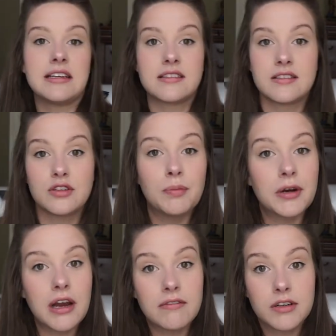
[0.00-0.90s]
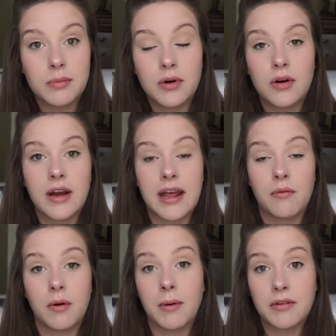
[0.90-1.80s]
It's super comfortable,
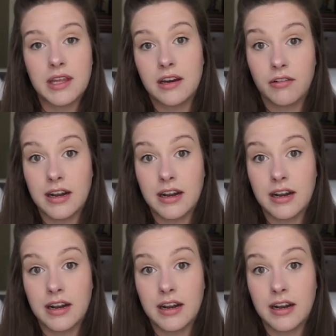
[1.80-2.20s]
and we're both getting